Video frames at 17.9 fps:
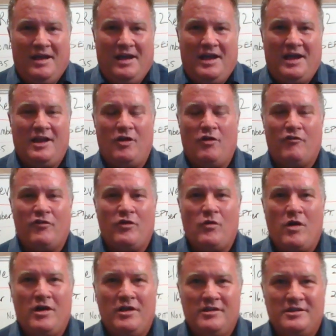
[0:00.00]
Hello
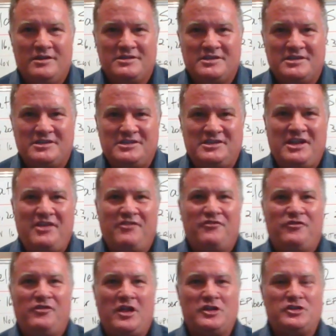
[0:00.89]
everyone, this is
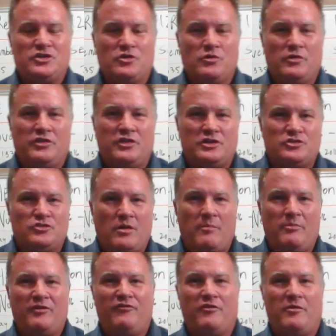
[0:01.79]
Steve Fletcher with the
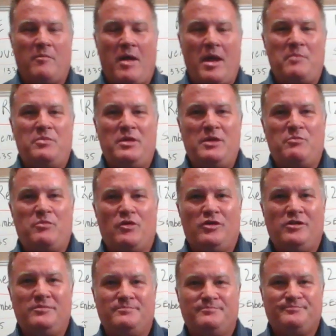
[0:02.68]
Trumpet for My
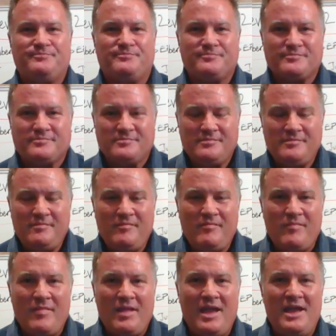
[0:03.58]
People.
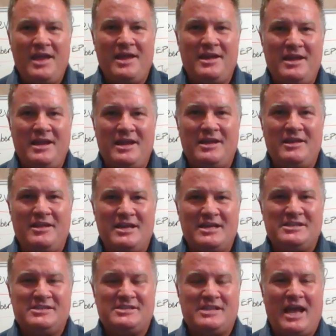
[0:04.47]
And in
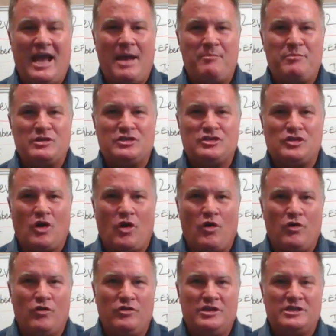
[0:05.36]
this
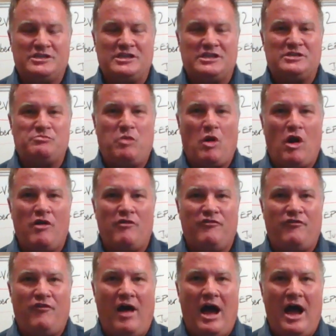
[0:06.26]
episode, this is part
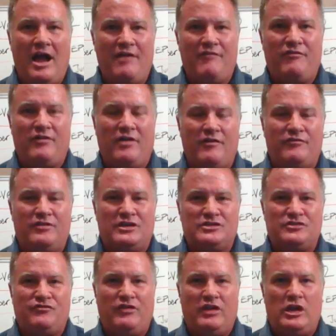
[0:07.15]
5 of
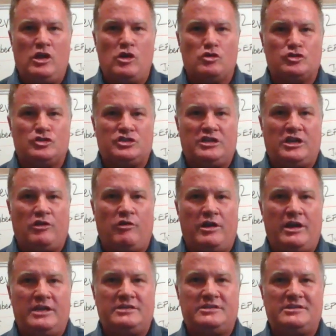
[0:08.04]
this video
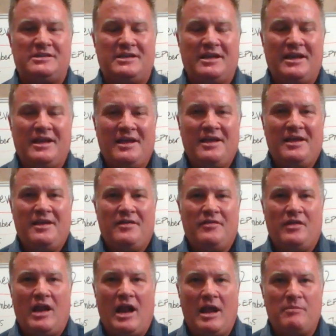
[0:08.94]
series
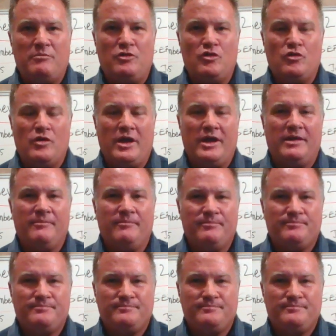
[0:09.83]
that I'm doing.